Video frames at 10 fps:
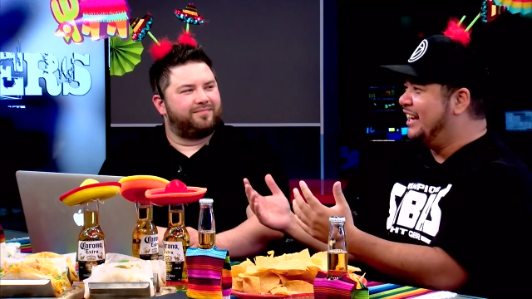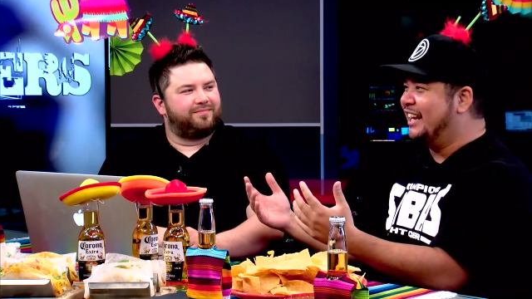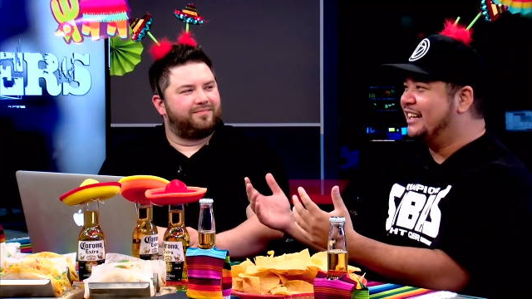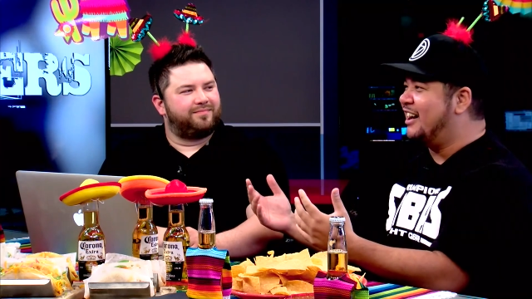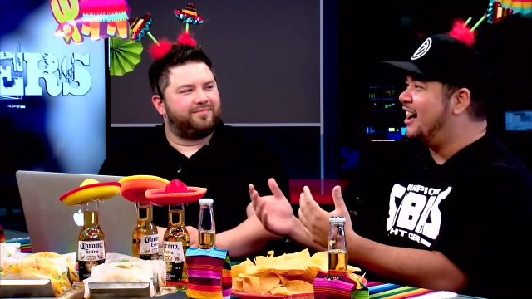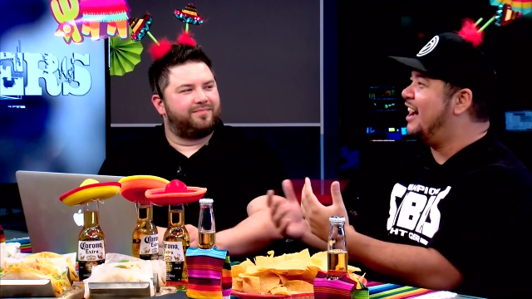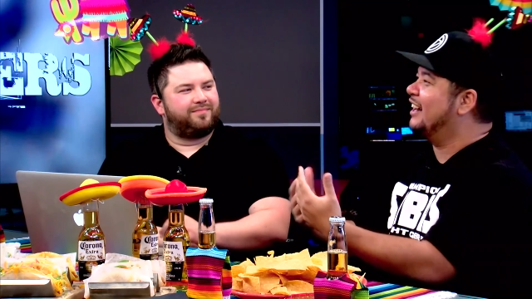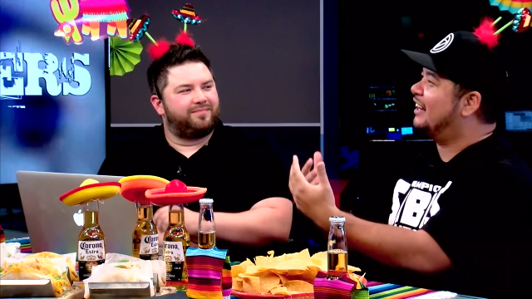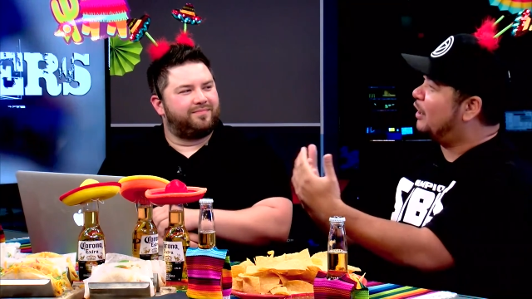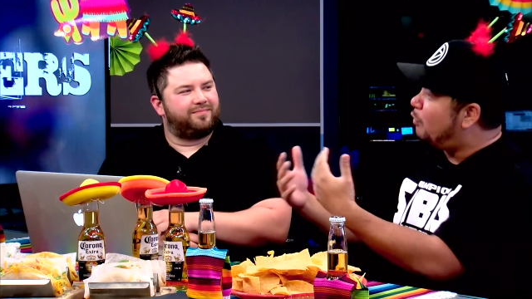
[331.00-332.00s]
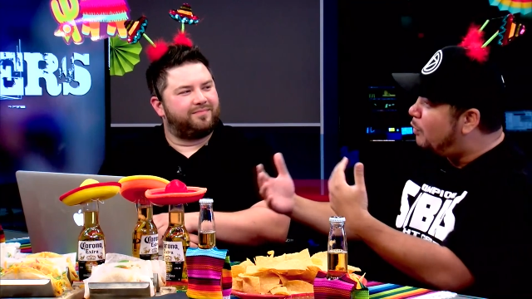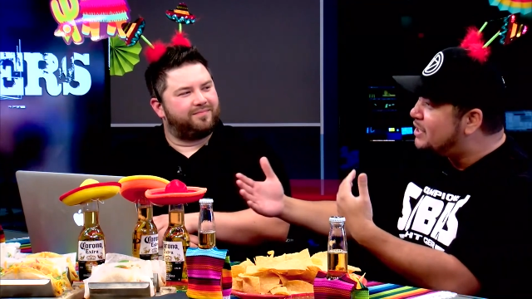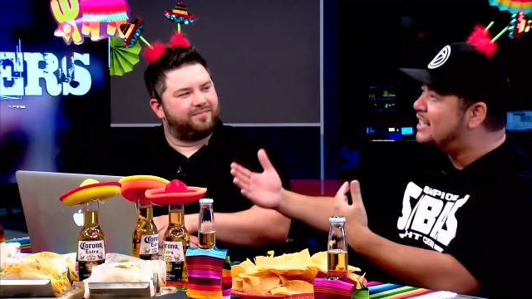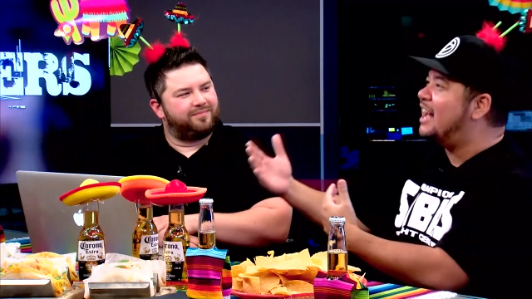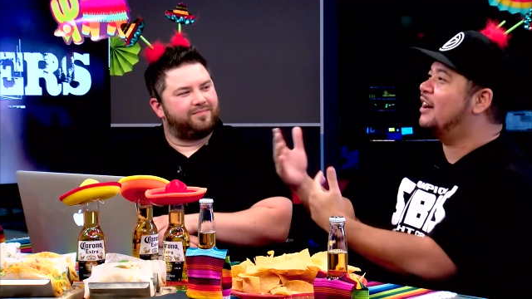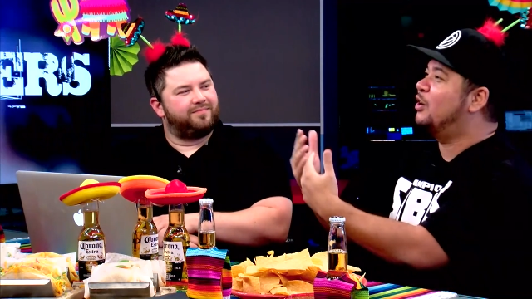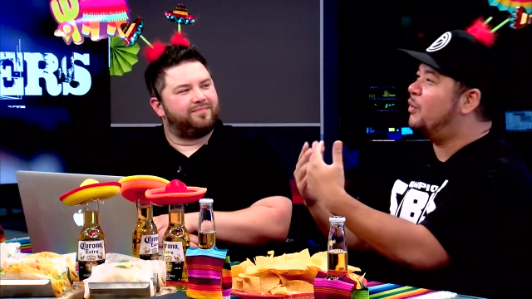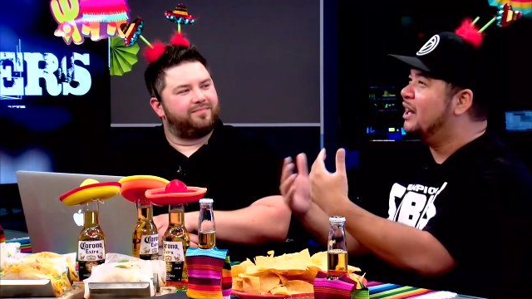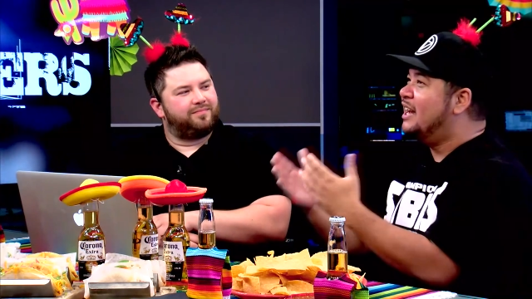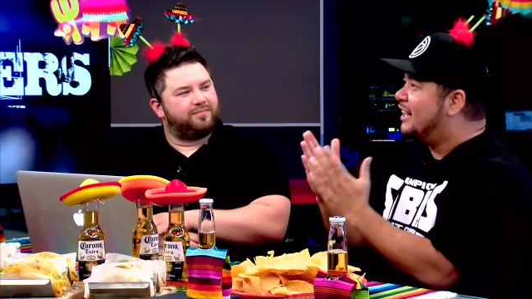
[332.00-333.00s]
Speaker 1: get caught? Like, what was kind of
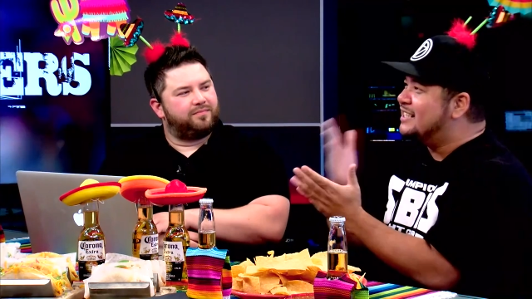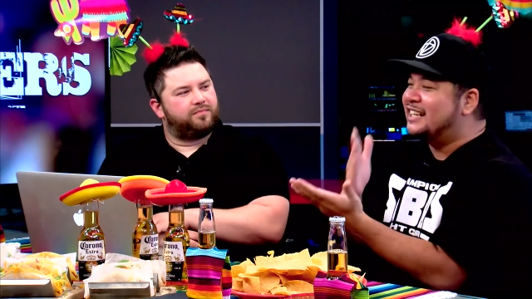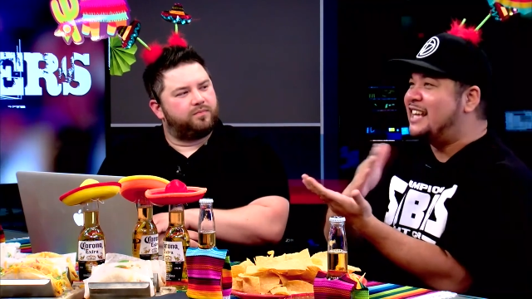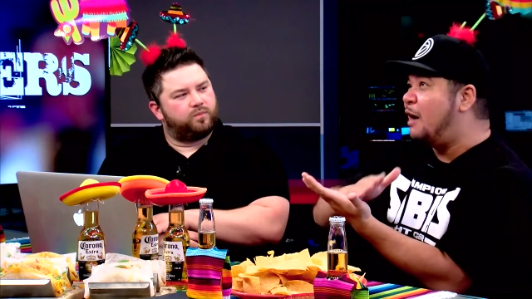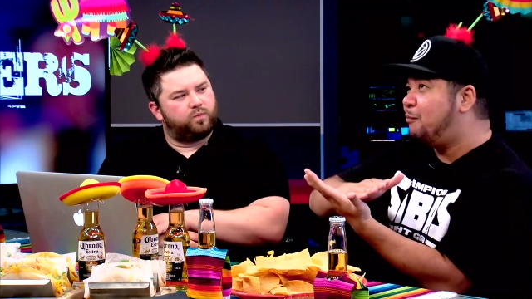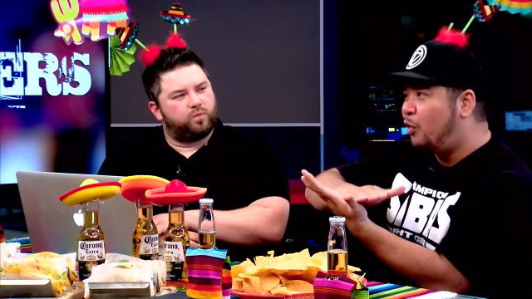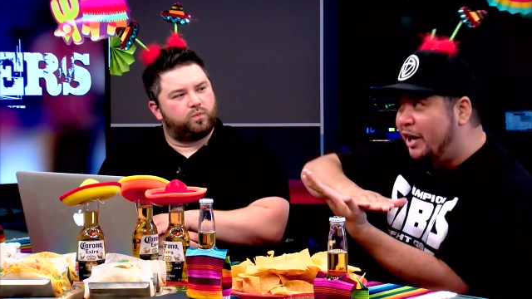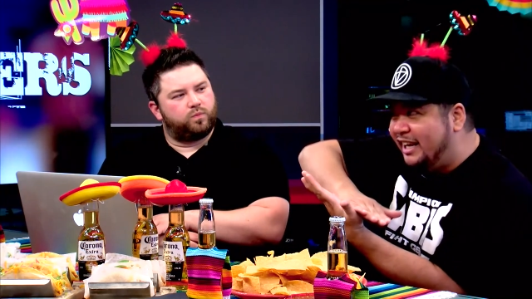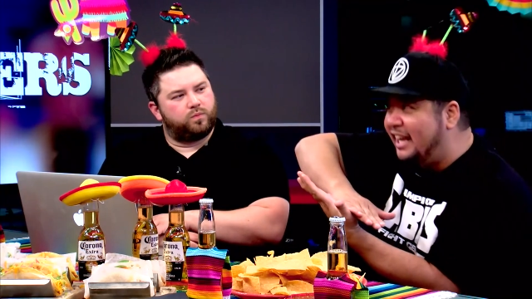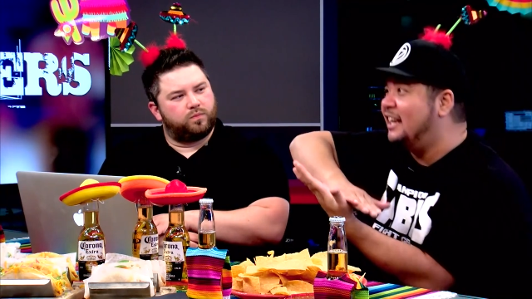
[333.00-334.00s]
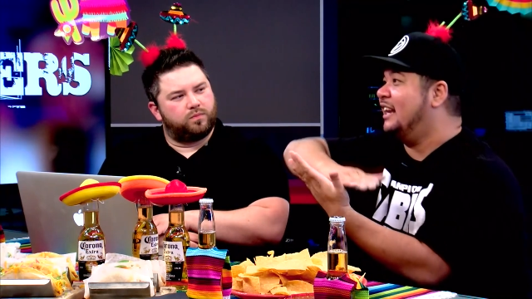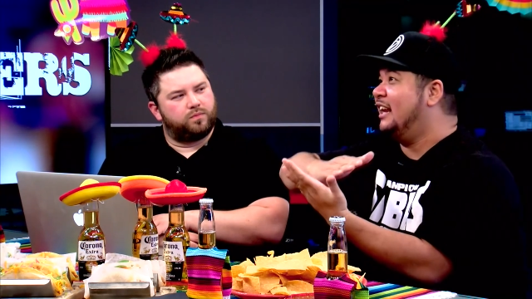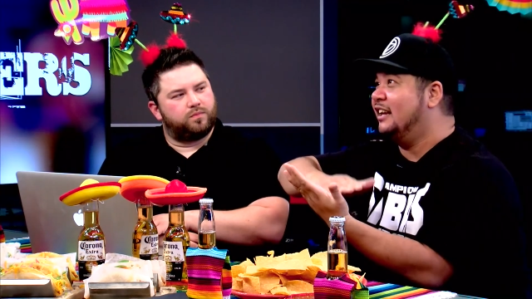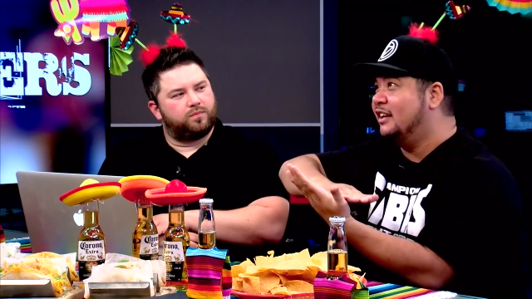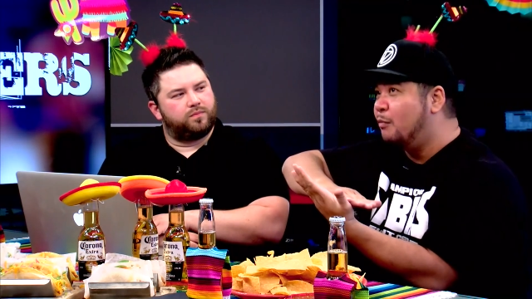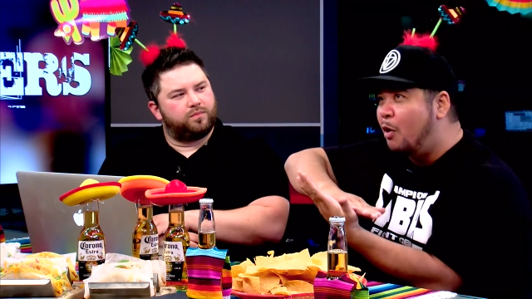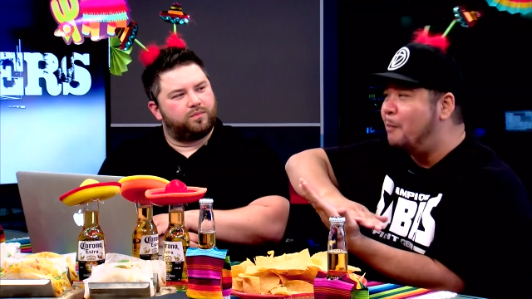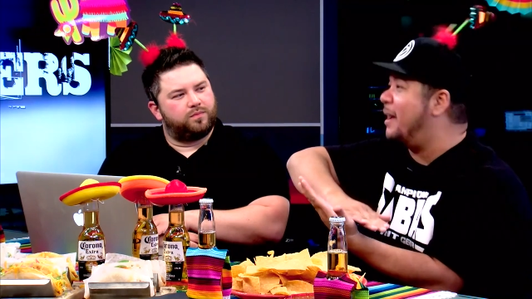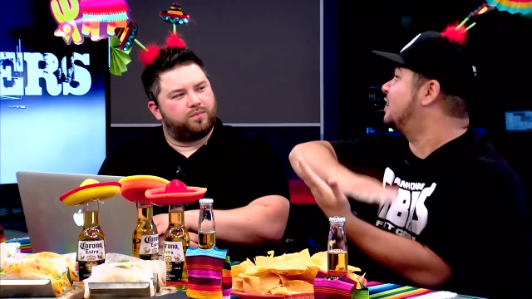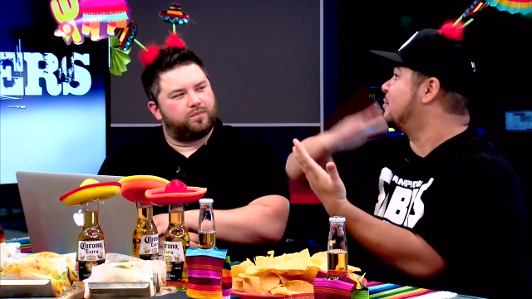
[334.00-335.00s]
going? Because at that point, the
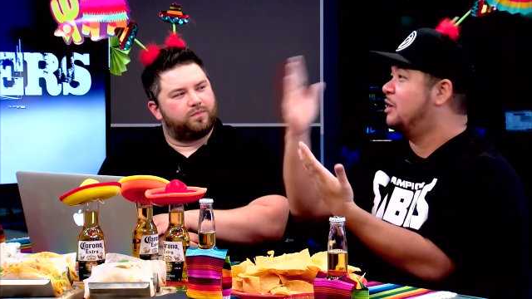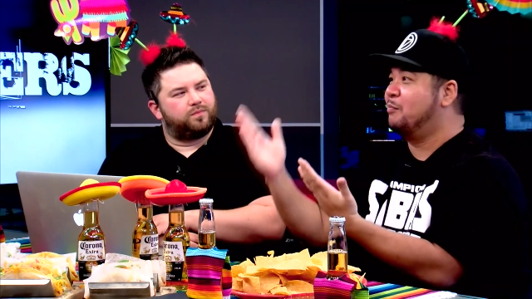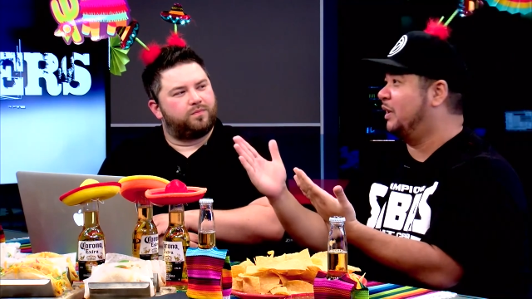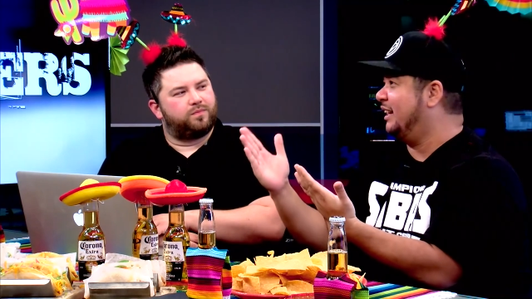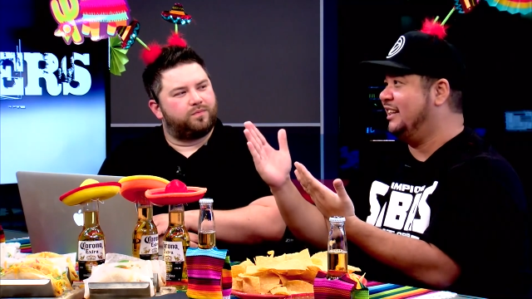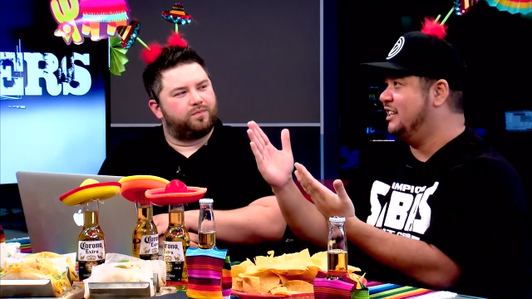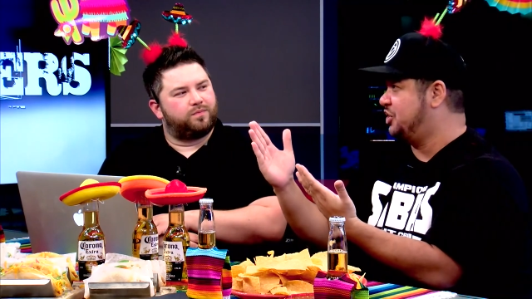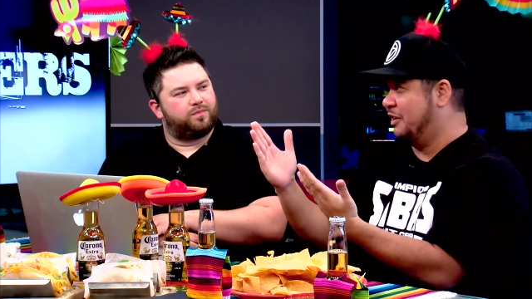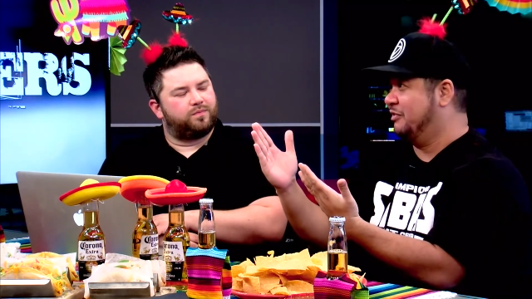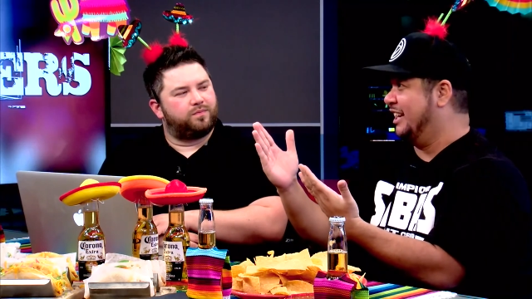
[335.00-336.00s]
momentum completely shifted.